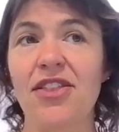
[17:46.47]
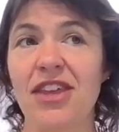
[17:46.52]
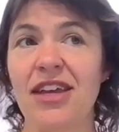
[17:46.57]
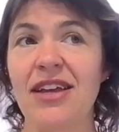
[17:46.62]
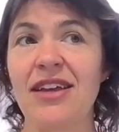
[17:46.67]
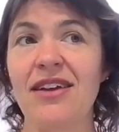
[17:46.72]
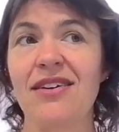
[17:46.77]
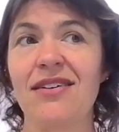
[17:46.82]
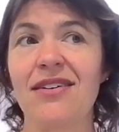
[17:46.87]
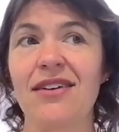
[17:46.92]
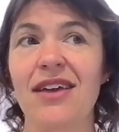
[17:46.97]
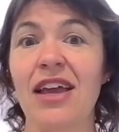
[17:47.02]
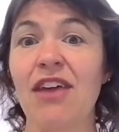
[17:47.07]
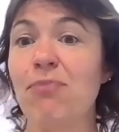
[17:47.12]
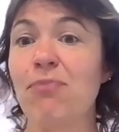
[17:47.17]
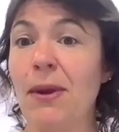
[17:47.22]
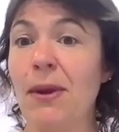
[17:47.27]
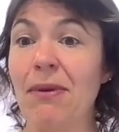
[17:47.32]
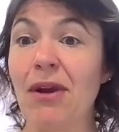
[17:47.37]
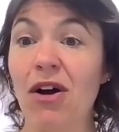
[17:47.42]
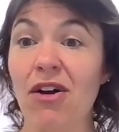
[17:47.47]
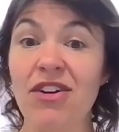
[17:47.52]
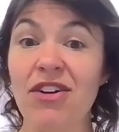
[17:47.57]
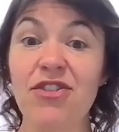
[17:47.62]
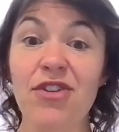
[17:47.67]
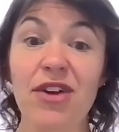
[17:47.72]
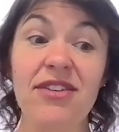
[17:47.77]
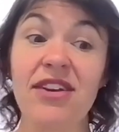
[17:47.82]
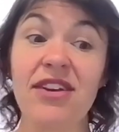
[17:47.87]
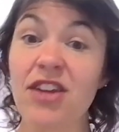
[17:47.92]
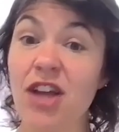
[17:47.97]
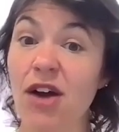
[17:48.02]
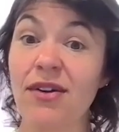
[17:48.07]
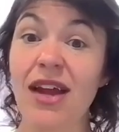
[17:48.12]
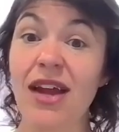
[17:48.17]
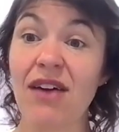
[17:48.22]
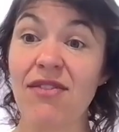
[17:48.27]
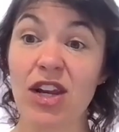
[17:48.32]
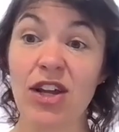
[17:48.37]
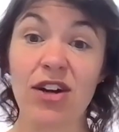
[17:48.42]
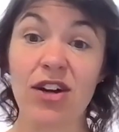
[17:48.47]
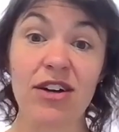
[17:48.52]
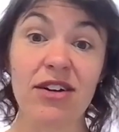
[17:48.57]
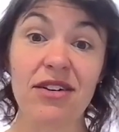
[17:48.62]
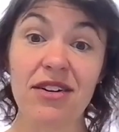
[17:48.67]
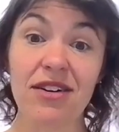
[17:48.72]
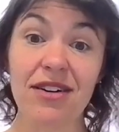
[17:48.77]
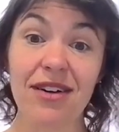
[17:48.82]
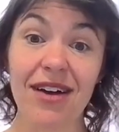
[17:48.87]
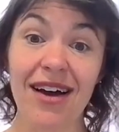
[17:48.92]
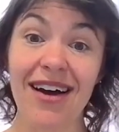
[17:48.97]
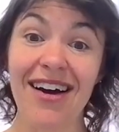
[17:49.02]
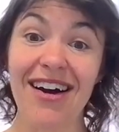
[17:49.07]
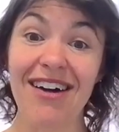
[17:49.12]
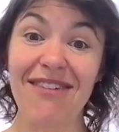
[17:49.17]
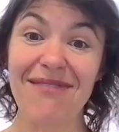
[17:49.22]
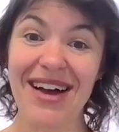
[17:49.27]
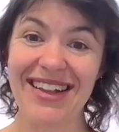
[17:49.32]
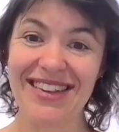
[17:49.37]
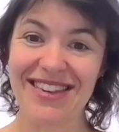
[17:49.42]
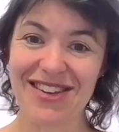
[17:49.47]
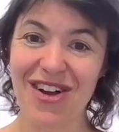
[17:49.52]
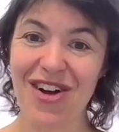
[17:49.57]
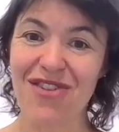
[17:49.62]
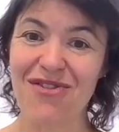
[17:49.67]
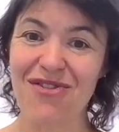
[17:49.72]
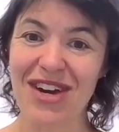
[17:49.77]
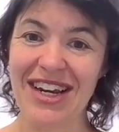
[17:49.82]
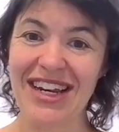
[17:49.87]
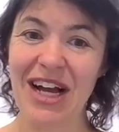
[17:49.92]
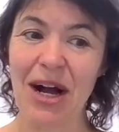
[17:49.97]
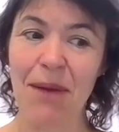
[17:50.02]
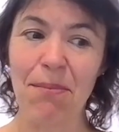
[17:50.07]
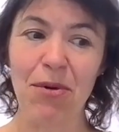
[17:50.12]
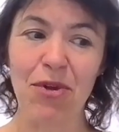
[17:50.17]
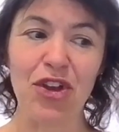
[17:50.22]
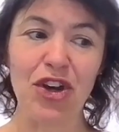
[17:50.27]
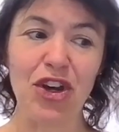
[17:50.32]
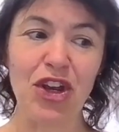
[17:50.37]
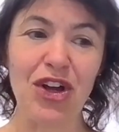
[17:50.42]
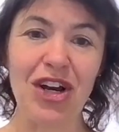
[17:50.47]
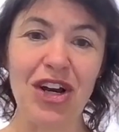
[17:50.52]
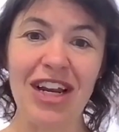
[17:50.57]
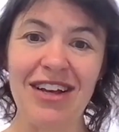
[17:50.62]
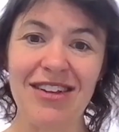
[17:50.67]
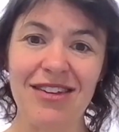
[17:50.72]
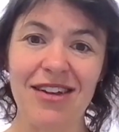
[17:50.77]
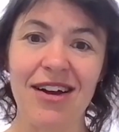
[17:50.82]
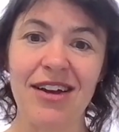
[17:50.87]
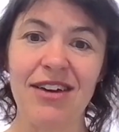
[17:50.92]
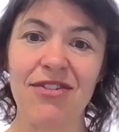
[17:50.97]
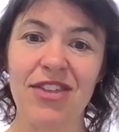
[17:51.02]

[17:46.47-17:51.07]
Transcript: think if people are interested, go and have a look and start reading up on the nuclear side of